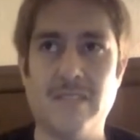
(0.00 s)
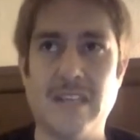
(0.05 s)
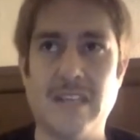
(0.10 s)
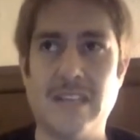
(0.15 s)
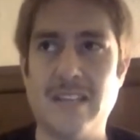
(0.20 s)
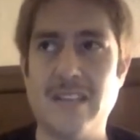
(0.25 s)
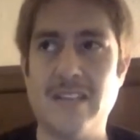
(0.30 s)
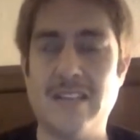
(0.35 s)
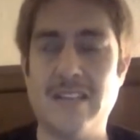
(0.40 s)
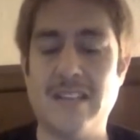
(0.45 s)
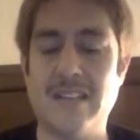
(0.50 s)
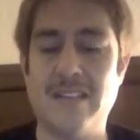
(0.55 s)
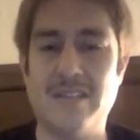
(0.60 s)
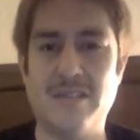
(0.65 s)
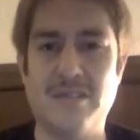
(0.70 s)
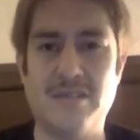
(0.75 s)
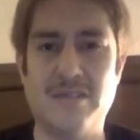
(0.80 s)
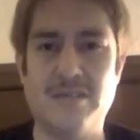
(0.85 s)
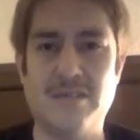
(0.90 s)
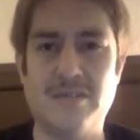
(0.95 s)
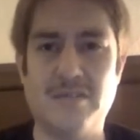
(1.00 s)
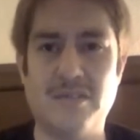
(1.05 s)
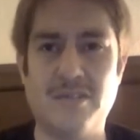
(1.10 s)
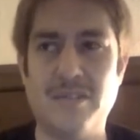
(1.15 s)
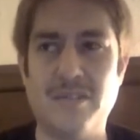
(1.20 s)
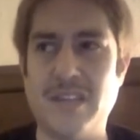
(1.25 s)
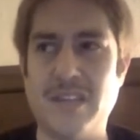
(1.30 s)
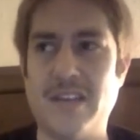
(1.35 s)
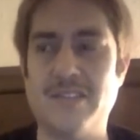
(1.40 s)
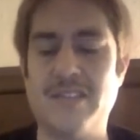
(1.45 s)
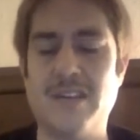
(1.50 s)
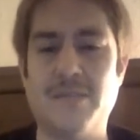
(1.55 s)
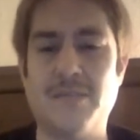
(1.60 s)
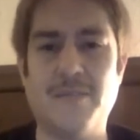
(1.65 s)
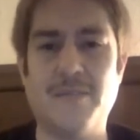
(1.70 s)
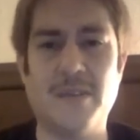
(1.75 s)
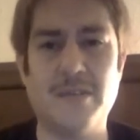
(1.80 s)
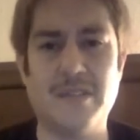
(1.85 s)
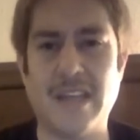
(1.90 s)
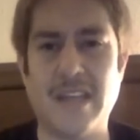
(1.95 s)
I think like 2,000
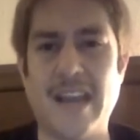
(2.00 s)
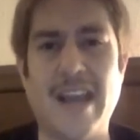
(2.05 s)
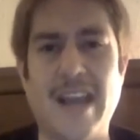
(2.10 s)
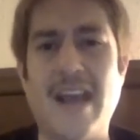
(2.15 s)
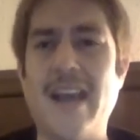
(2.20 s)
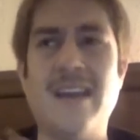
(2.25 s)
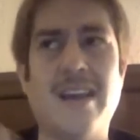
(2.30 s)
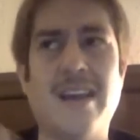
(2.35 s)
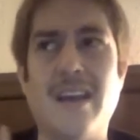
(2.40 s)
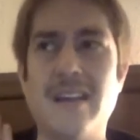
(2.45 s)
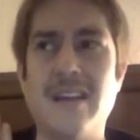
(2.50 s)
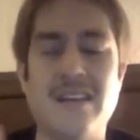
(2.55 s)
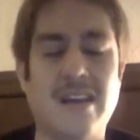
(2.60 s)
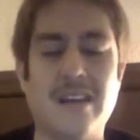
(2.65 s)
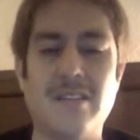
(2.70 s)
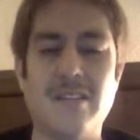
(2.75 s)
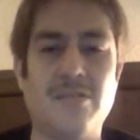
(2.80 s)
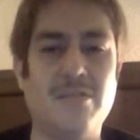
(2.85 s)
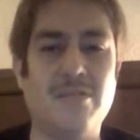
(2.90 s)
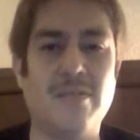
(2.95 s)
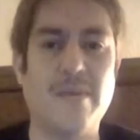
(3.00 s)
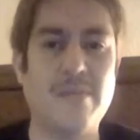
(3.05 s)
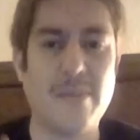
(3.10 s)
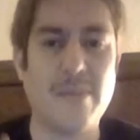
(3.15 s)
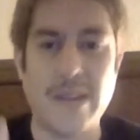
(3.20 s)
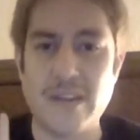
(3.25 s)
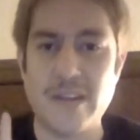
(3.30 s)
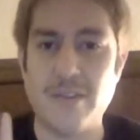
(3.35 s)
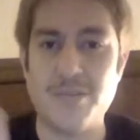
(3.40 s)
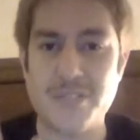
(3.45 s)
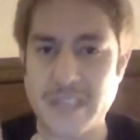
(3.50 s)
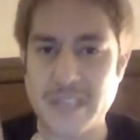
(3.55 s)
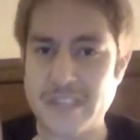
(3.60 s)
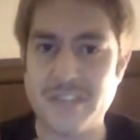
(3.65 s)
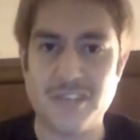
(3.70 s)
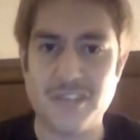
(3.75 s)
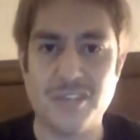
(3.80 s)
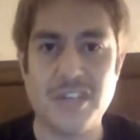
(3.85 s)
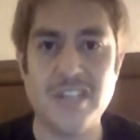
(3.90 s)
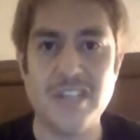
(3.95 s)
upvotes. I don't remember, but I know it's
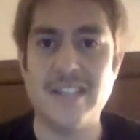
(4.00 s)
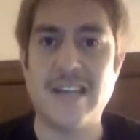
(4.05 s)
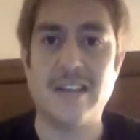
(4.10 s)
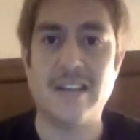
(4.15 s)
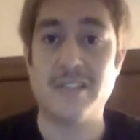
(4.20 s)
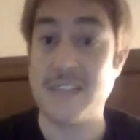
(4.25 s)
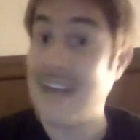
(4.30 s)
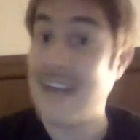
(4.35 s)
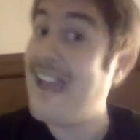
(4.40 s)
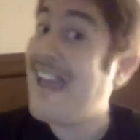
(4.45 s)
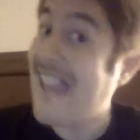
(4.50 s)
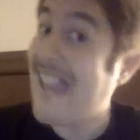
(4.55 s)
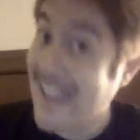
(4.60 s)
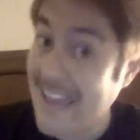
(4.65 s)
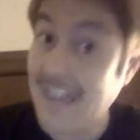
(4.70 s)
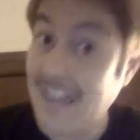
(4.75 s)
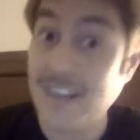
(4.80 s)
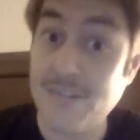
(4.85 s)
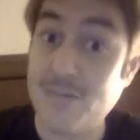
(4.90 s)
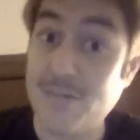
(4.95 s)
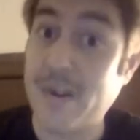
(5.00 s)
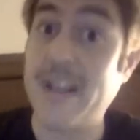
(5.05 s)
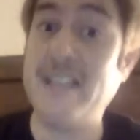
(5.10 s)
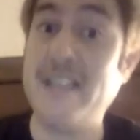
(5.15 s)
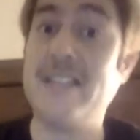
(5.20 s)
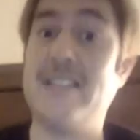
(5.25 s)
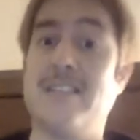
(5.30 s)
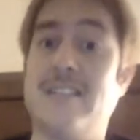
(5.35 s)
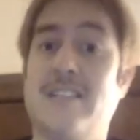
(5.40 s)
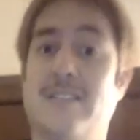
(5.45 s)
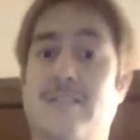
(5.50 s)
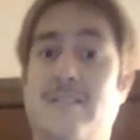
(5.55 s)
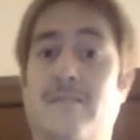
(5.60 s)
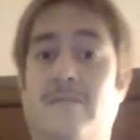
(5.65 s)
like 13,000 and rising.